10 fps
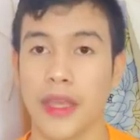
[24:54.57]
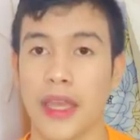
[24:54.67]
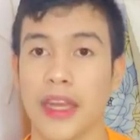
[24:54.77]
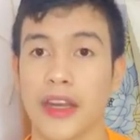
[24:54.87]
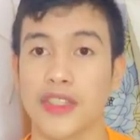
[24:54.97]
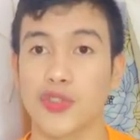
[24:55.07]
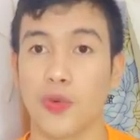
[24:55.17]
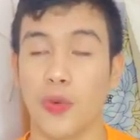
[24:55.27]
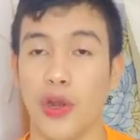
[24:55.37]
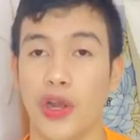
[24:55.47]
in our
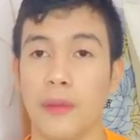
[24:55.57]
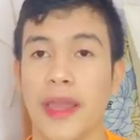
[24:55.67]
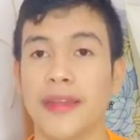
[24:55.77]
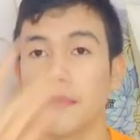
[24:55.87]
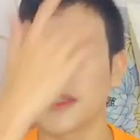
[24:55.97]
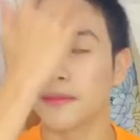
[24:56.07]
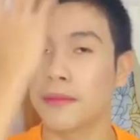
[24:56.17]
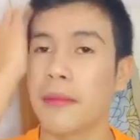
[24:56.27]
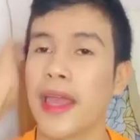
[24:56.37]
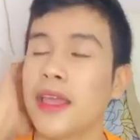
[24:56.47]
school,
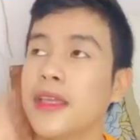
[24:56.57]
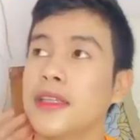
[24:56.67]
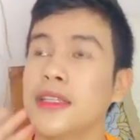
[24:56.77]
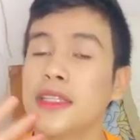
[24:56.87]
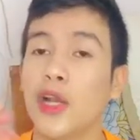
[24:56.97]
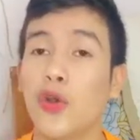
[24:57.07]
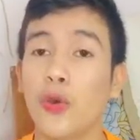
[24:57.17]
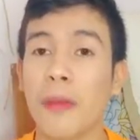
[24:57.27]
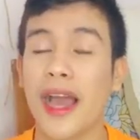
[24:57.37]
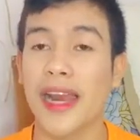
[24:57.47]
may
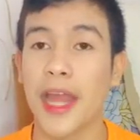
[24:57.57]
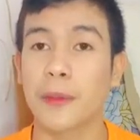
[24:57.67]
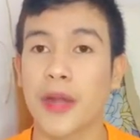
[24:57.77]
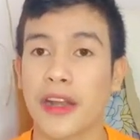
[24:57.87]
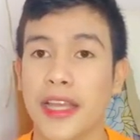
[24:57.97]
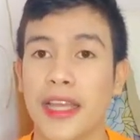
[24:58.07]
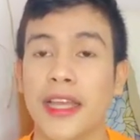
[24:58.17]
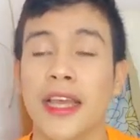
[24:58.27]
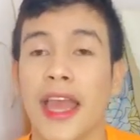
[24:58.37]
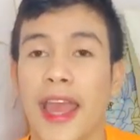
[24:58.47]
lumang
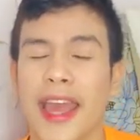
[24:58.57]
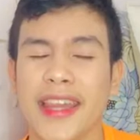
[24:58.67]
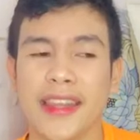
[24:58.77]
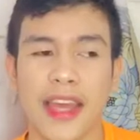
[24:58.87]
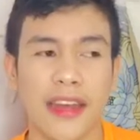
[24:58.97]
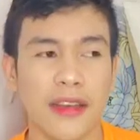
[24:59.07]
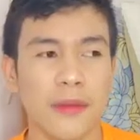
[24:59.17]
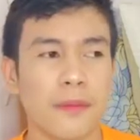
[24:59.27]
library, and then,